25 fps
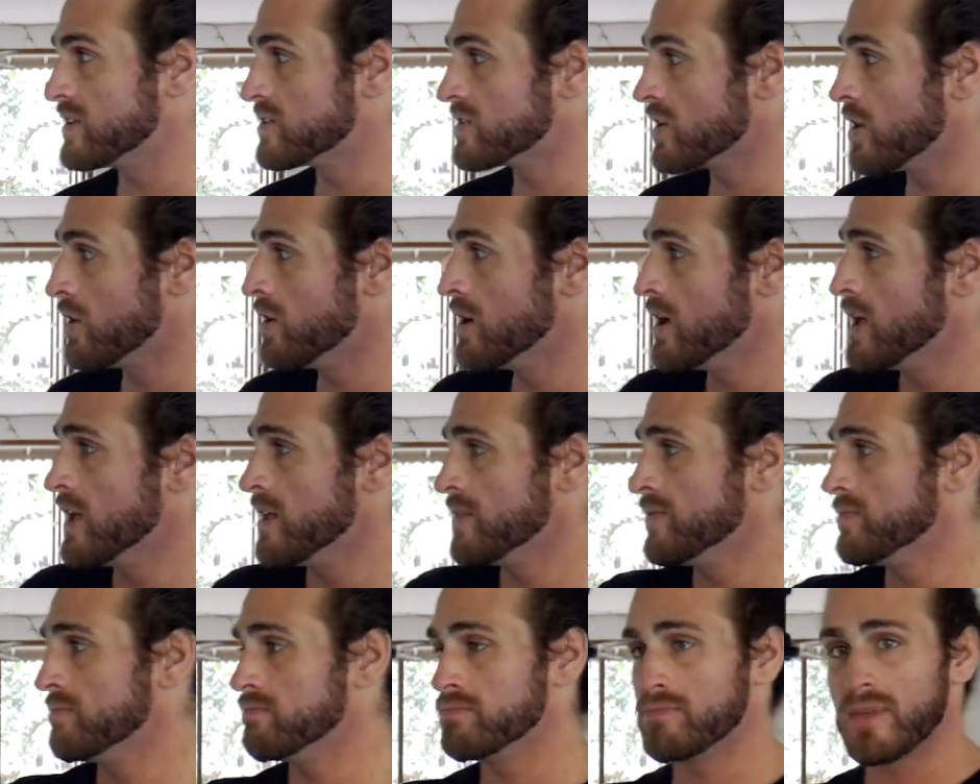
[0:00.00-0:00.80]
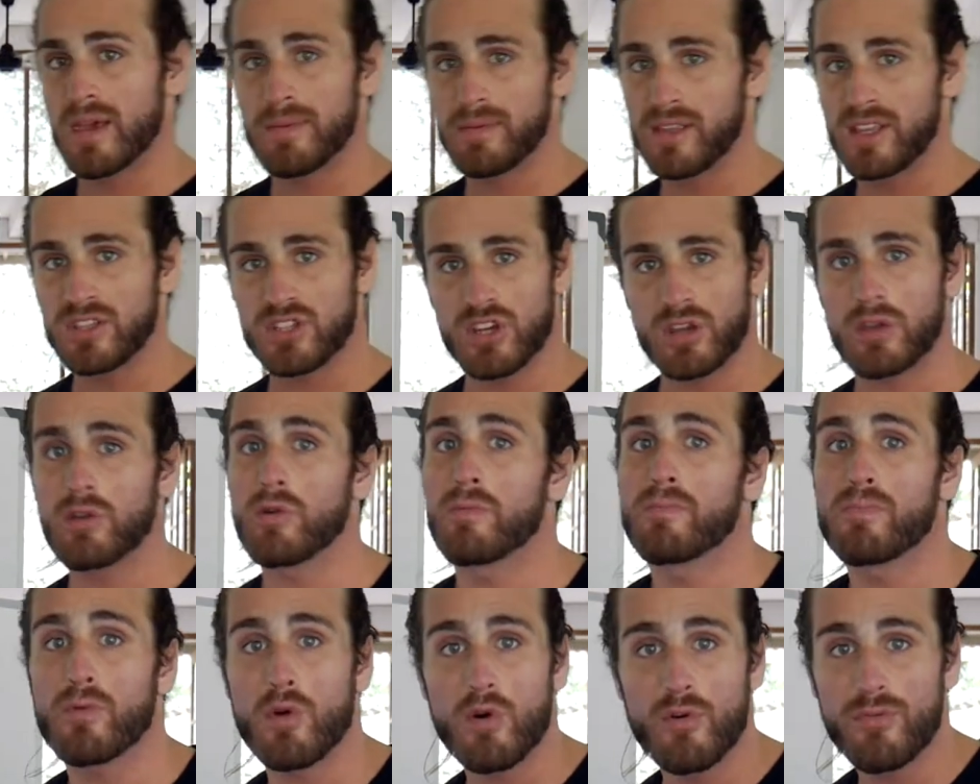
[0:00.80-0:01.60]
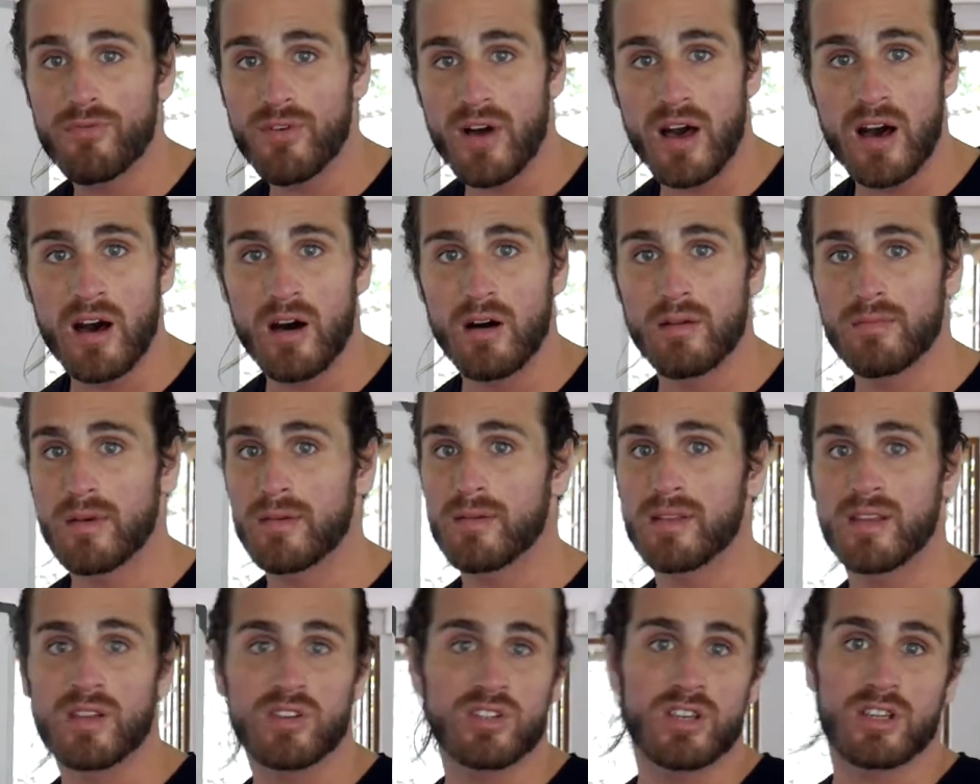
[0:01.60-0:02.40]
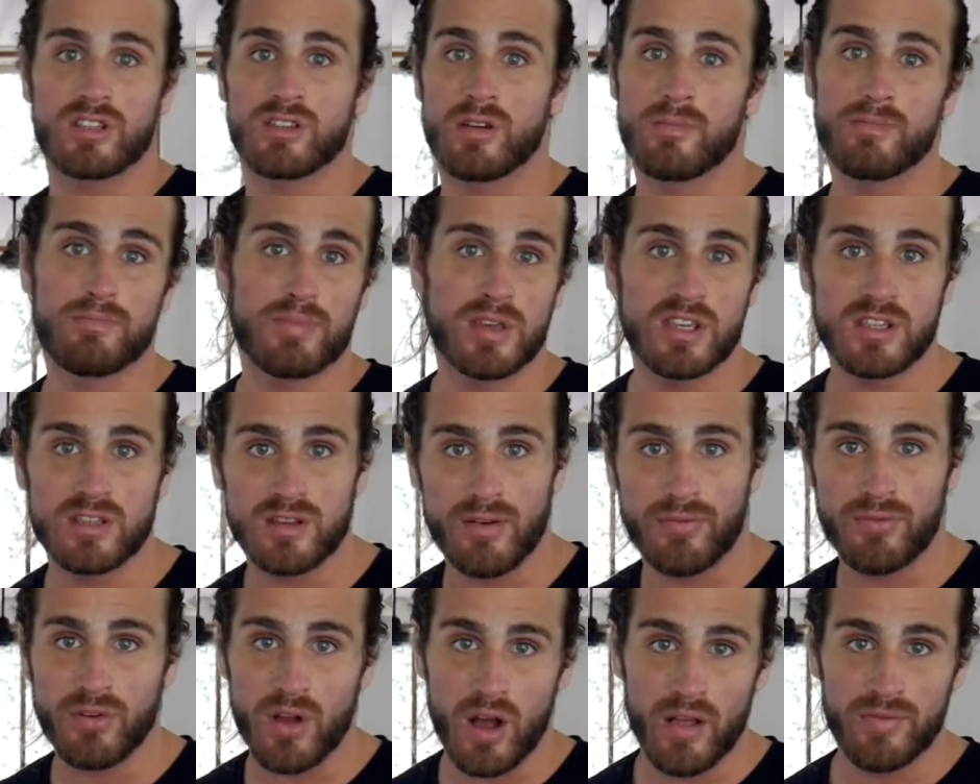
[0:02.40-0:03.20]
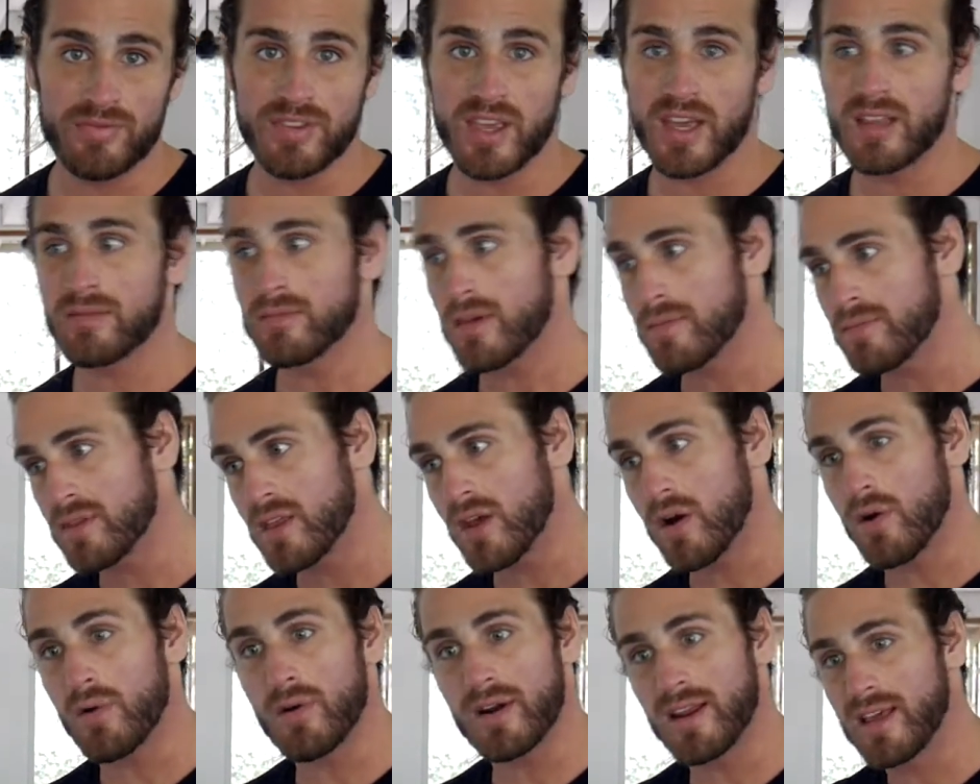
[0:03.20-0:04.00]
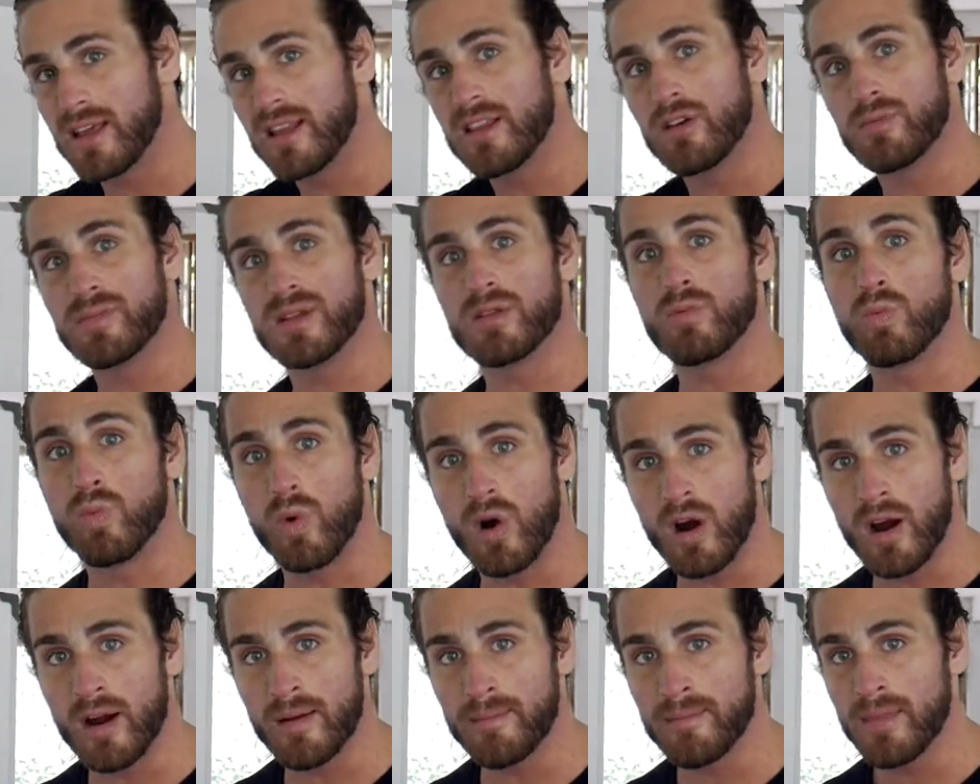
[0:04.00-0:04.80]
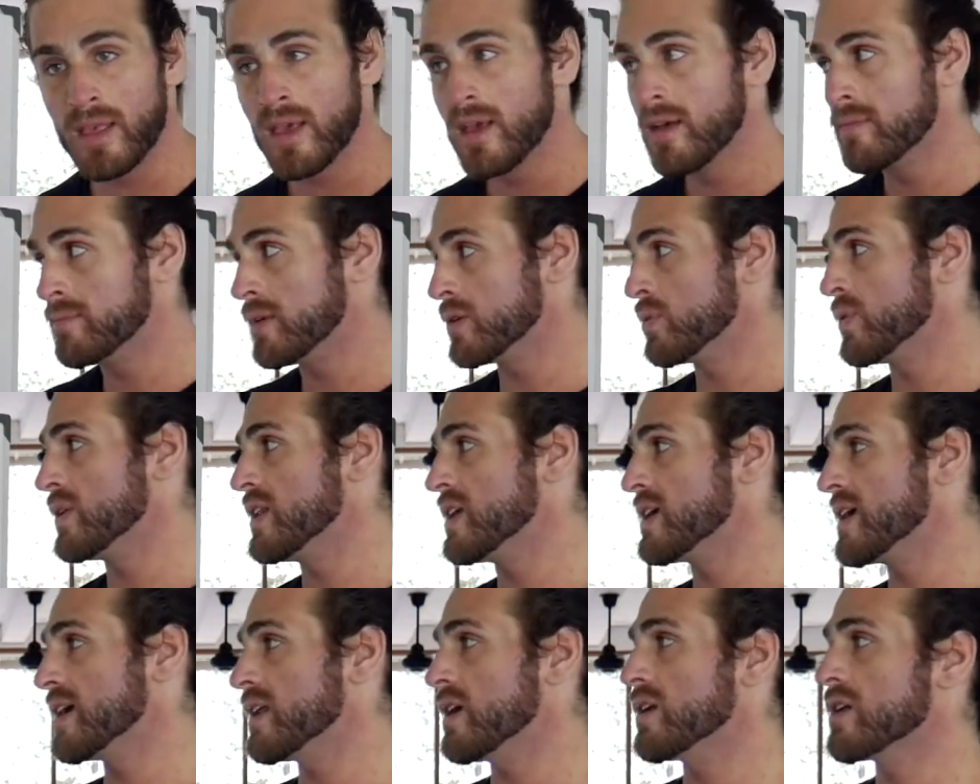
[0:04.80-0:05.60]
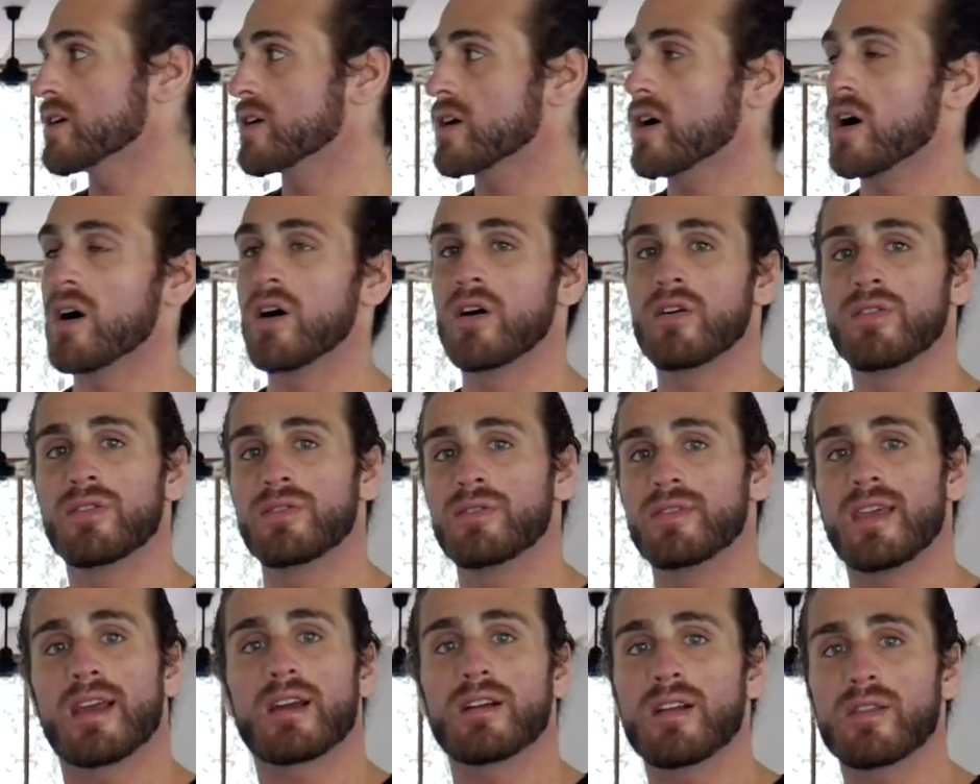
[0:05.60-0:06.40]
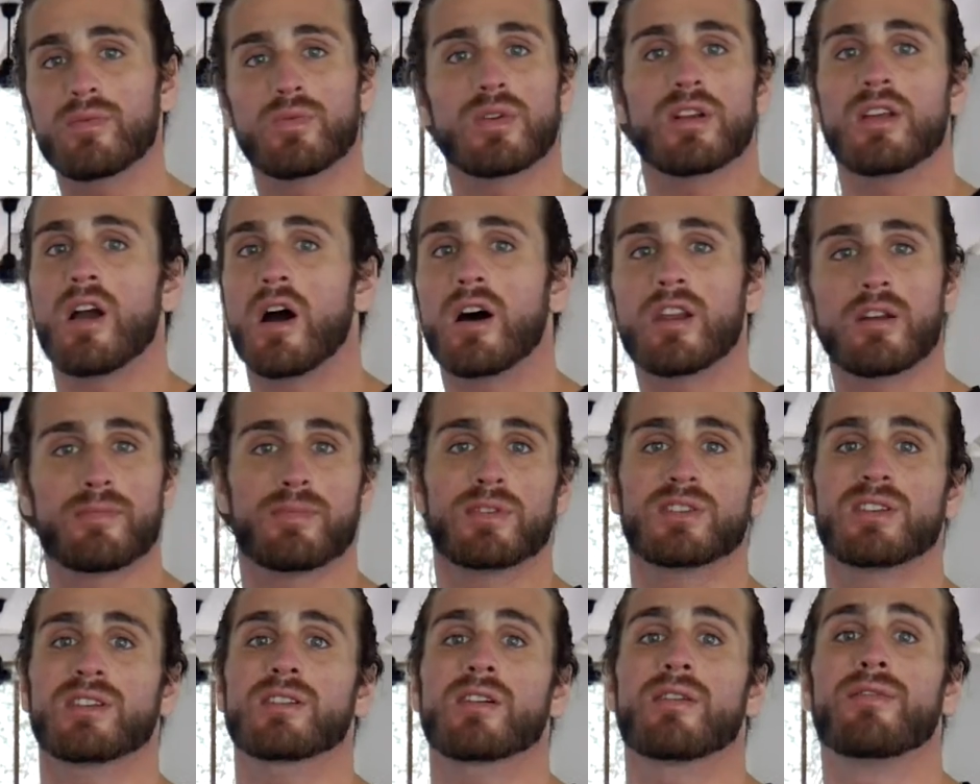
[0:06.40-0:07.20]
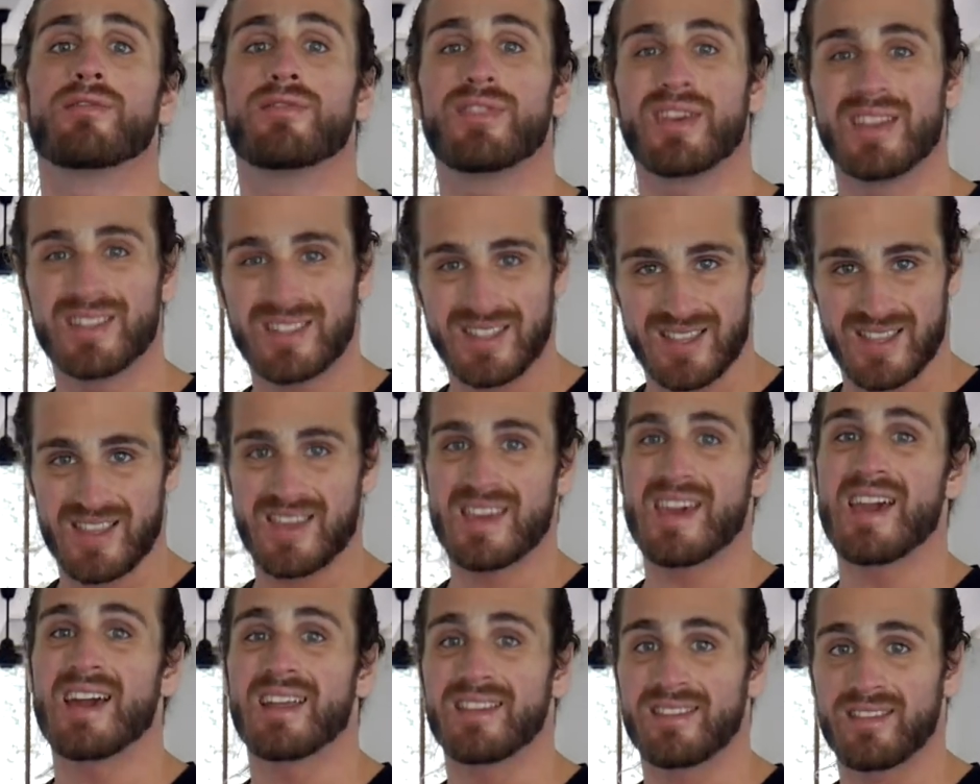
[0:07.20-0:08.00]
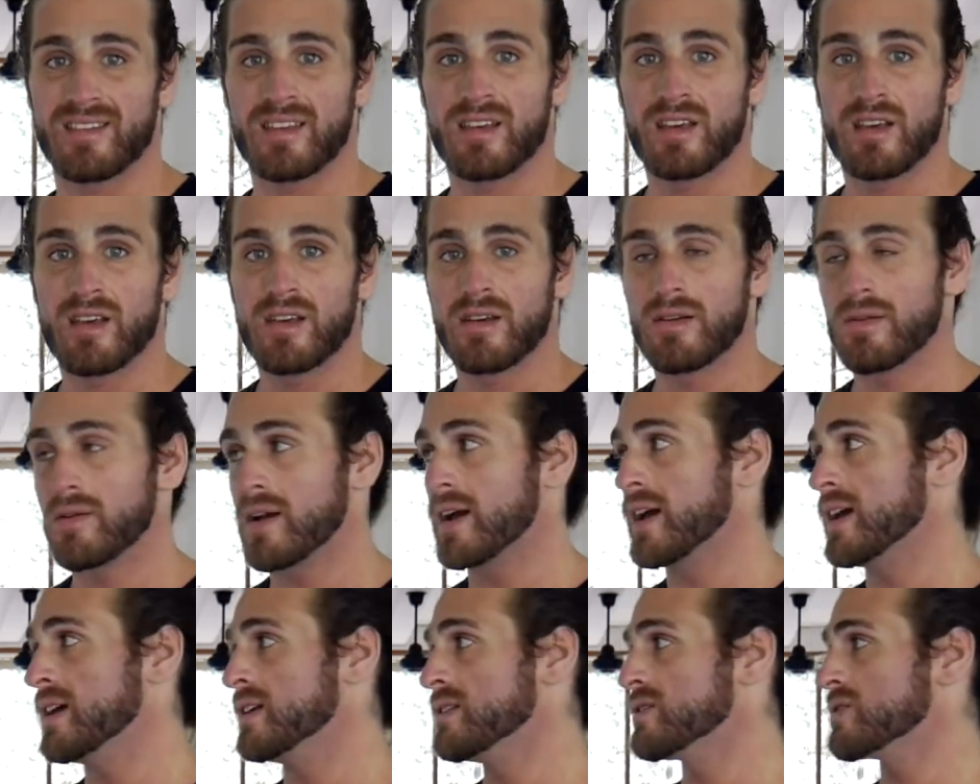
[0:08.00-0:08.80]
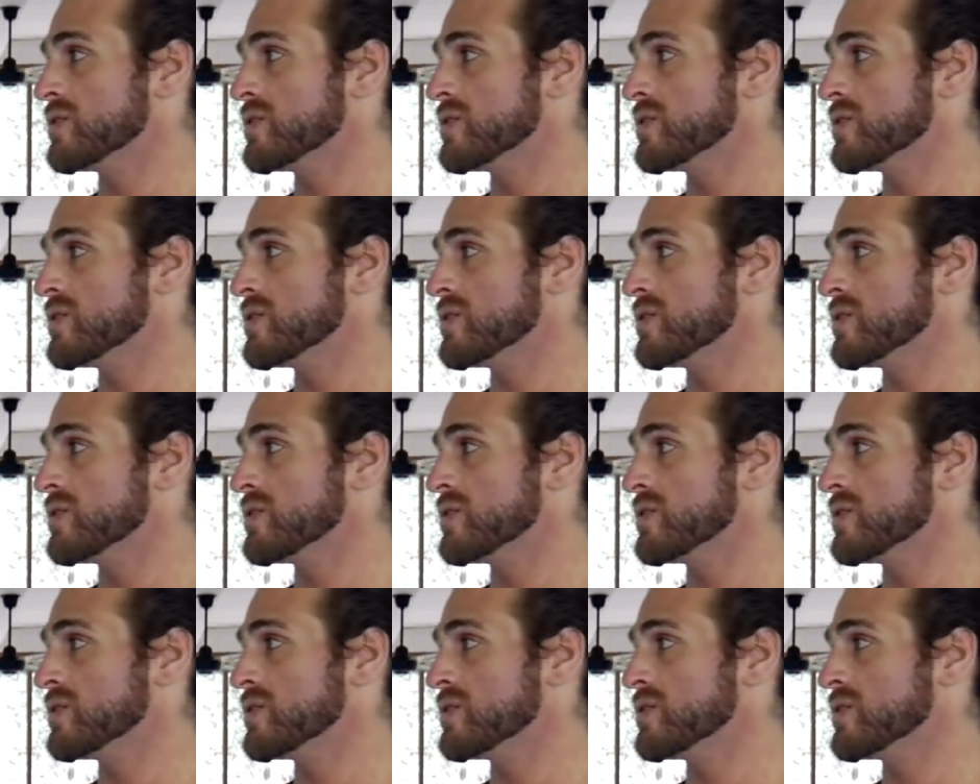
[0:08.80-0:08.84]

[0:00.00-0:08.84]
So maybe they check your profile, maybe they check some pieces of content, maybe they're already a little bit warm, but when they get on a call, they're not really 100% convinced yet, right?